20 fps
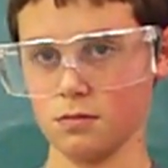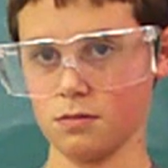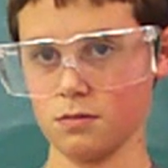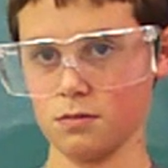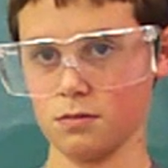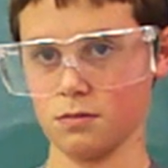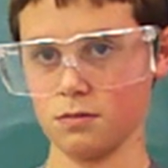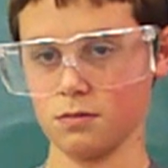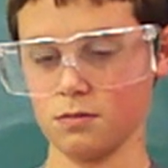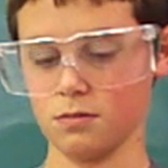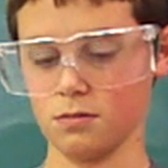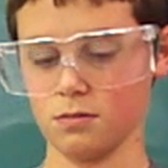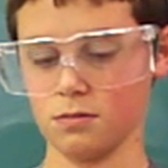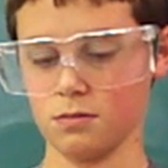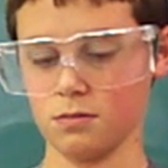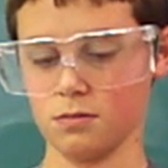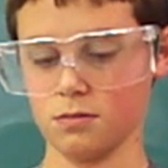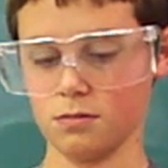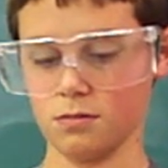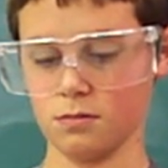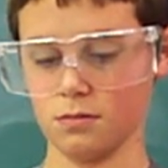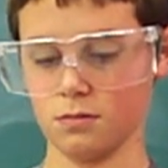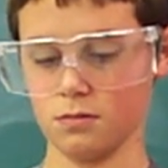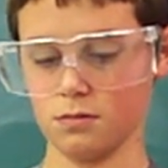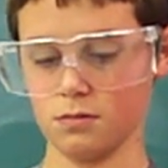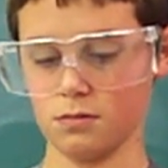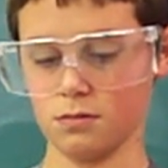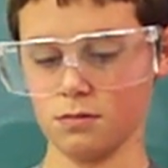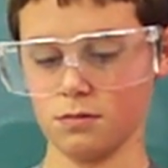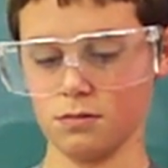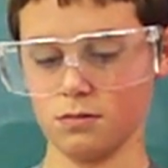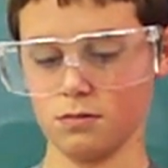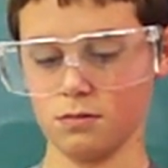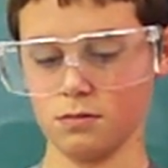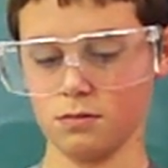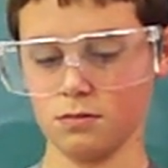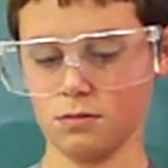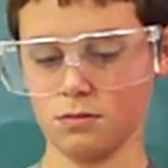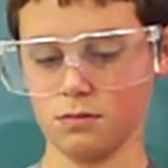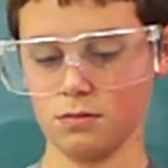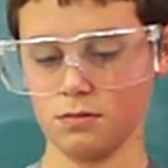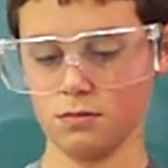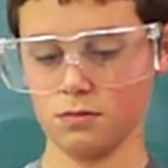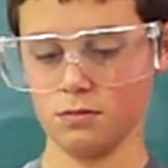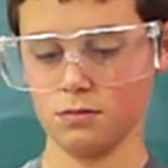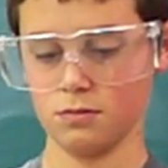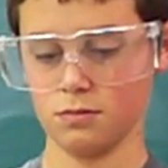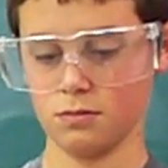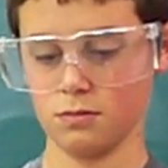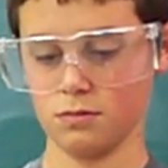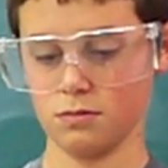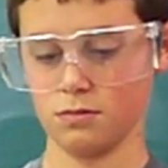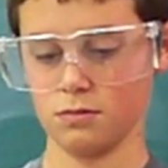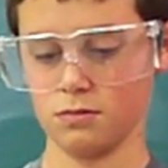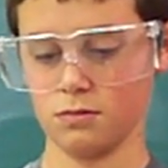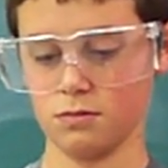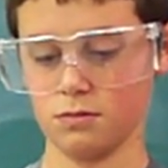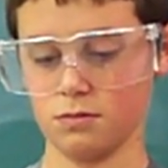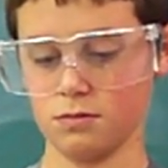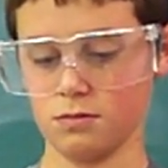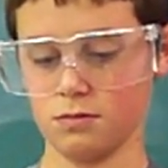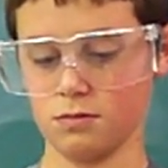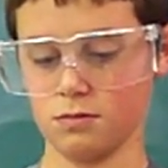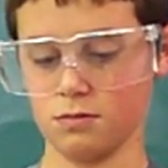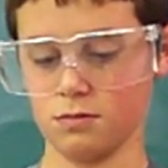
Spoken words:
No one is speaking in this clip.